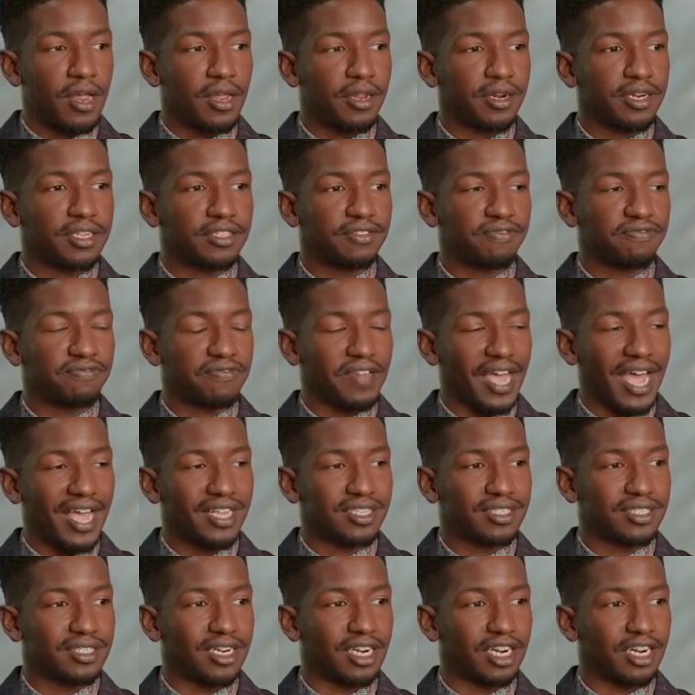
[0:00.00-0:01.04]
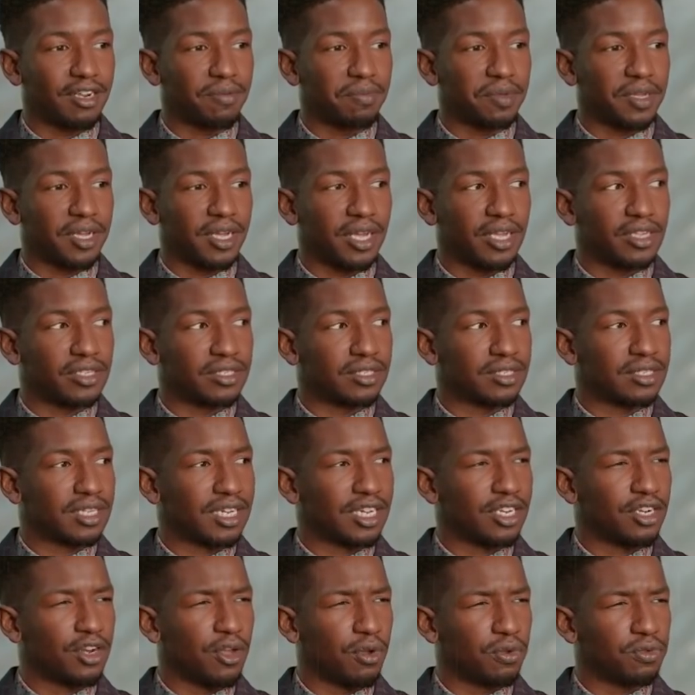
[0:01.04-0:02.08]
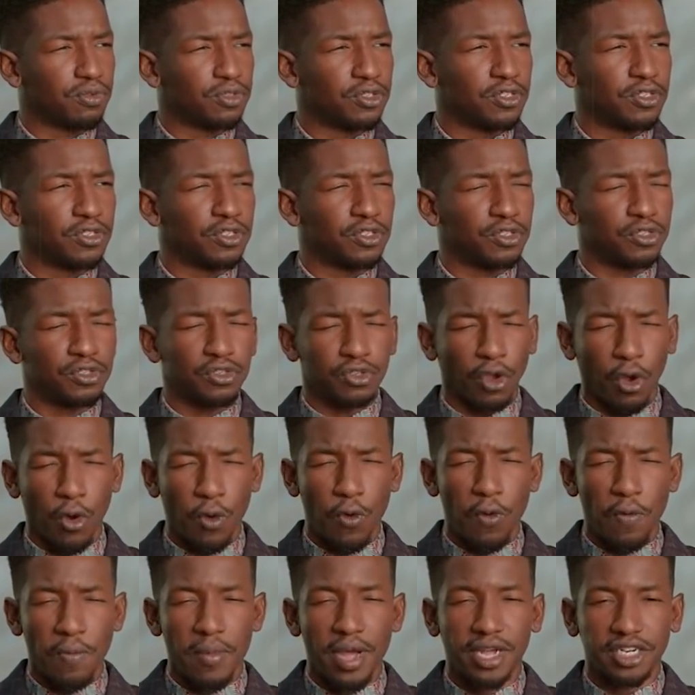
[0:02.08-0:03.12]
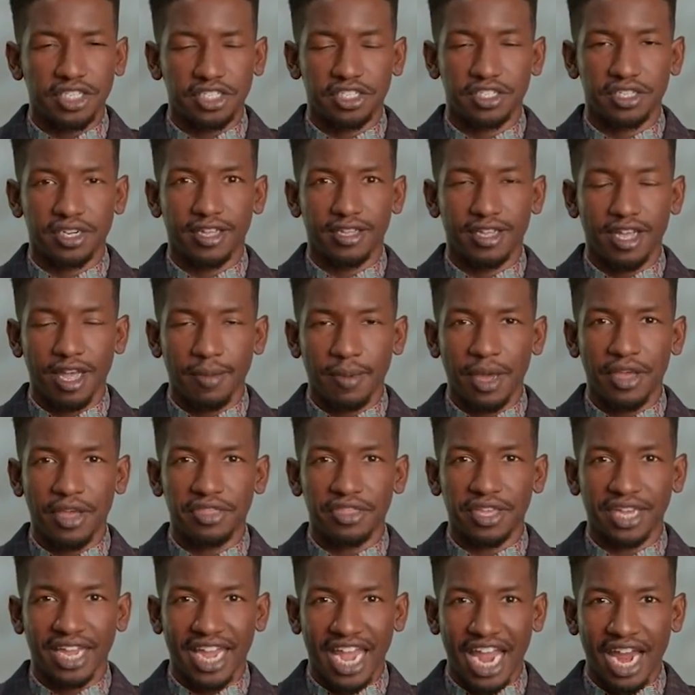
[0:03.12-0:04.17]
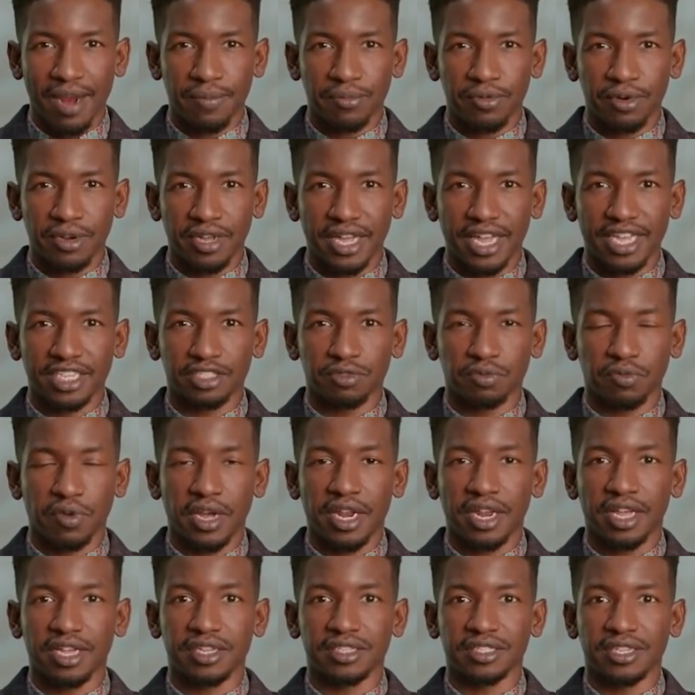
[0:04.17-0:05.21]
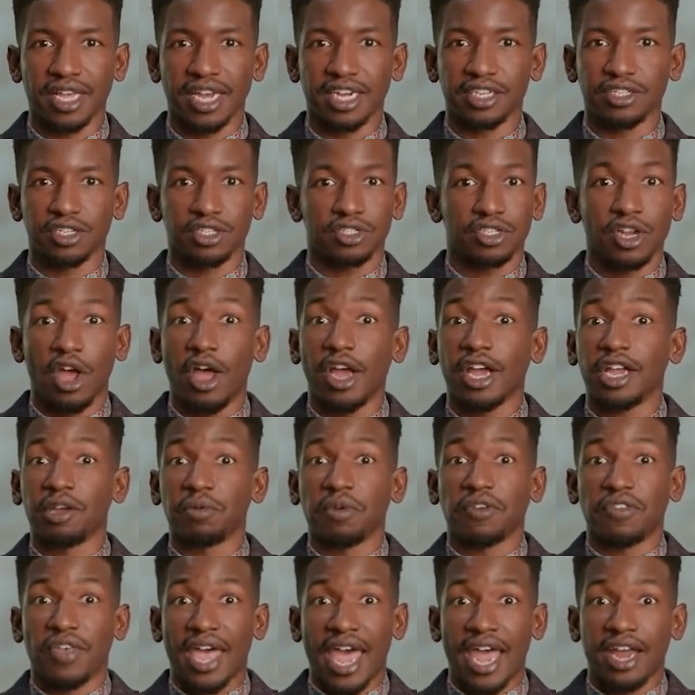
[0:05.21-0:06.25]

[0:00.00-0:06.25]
Colin is fascinating because he knows so much about the camera as well as like just talking with